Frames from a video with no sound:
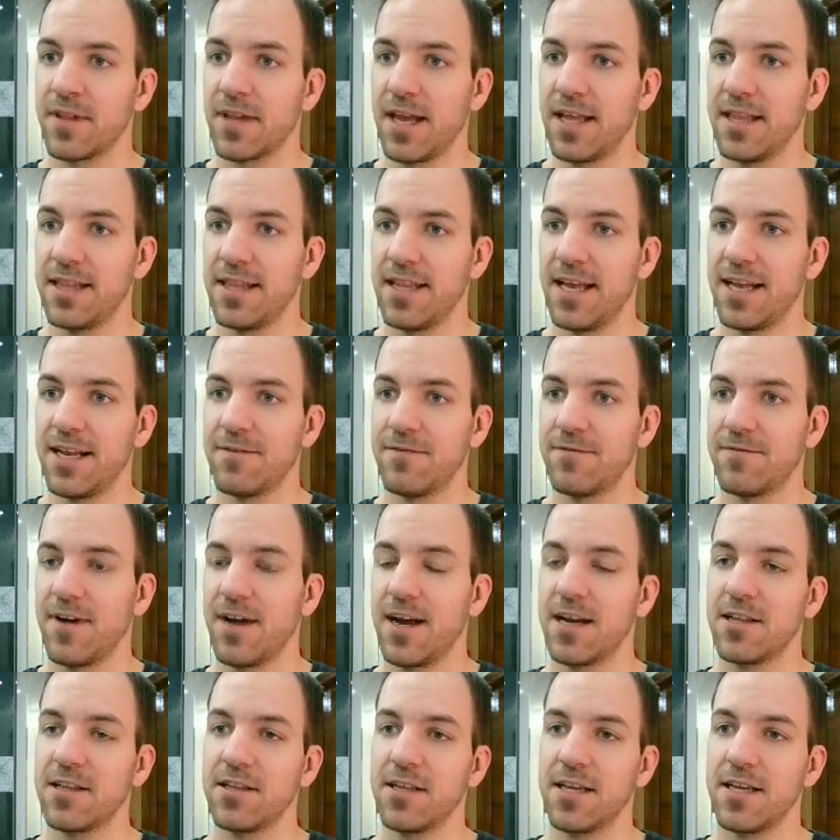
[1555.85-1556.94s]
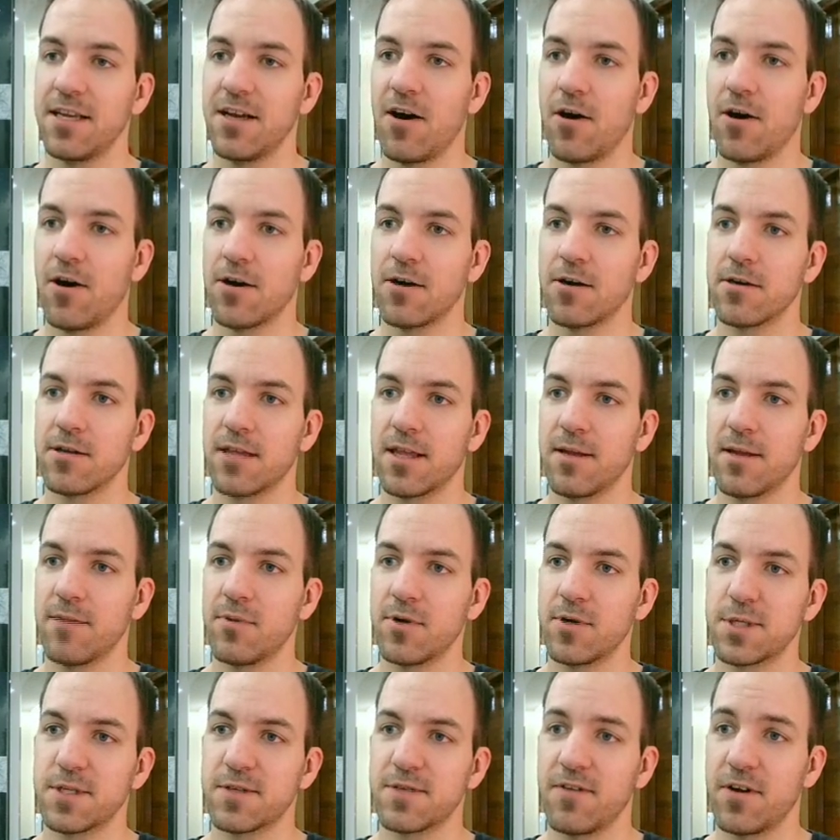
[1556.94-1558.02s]
And then finally, our
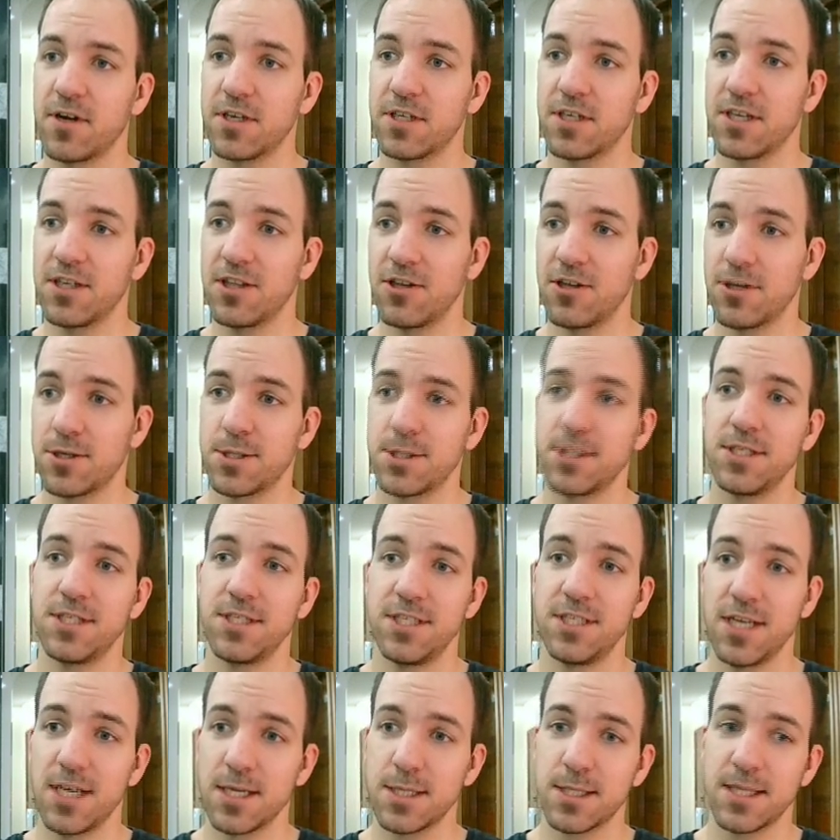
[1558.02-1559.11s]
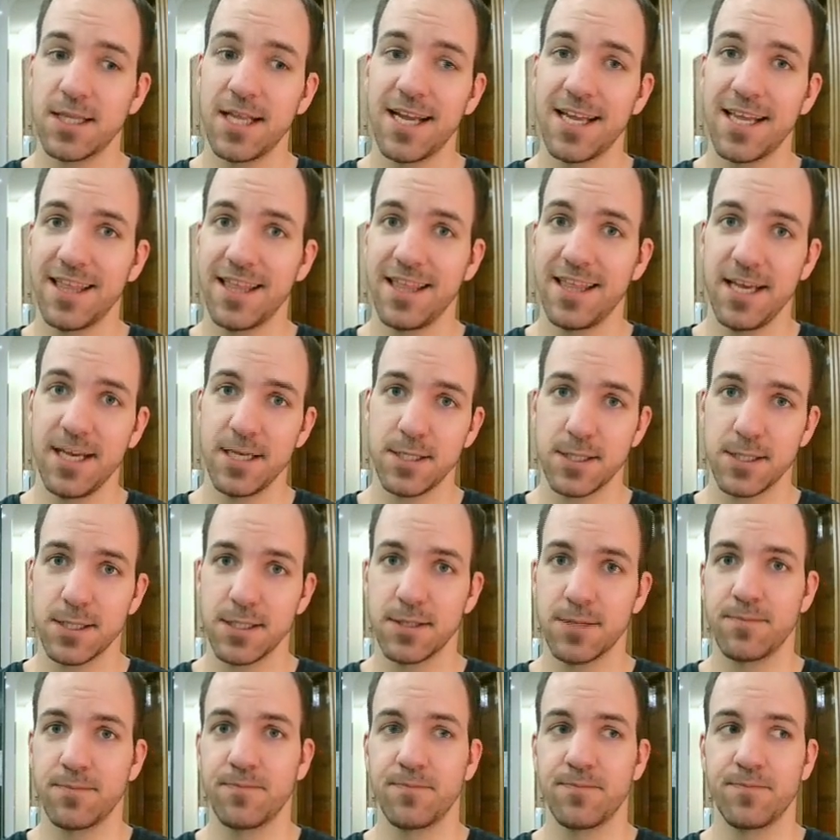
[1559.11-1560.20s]
getBooks function looks just like this.